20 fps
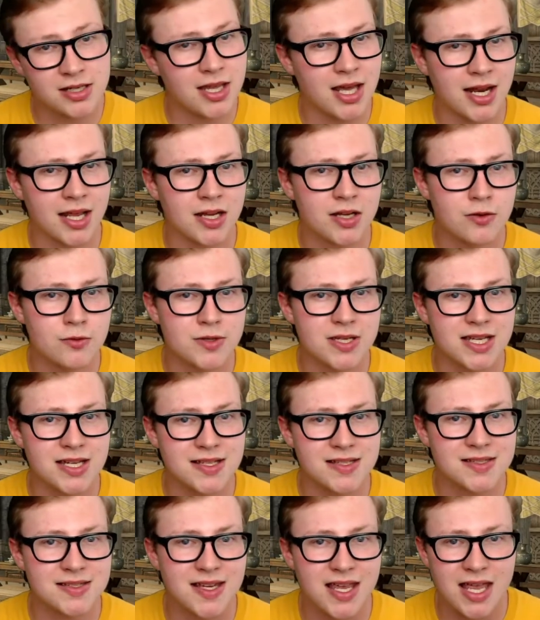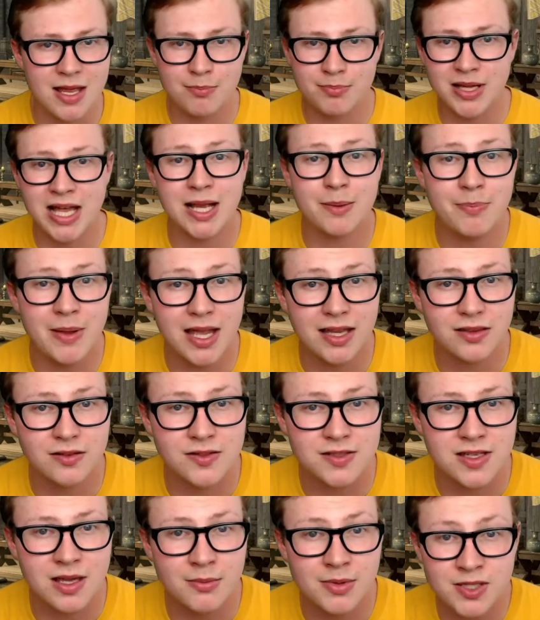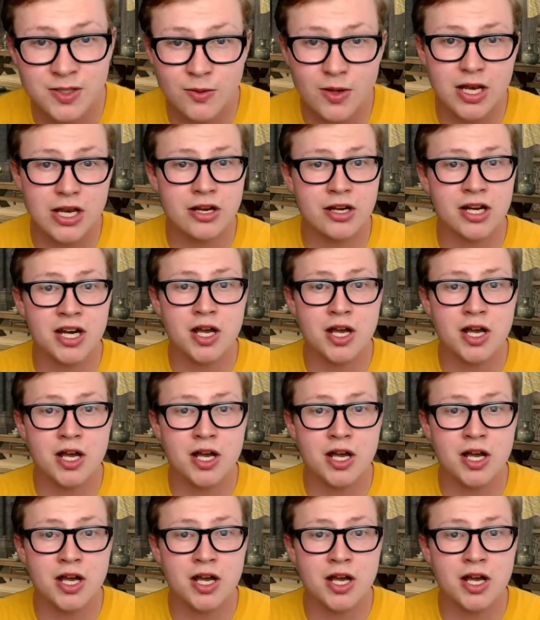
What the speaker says: getting a new DLC. Black Panther's coming to it. You're gonna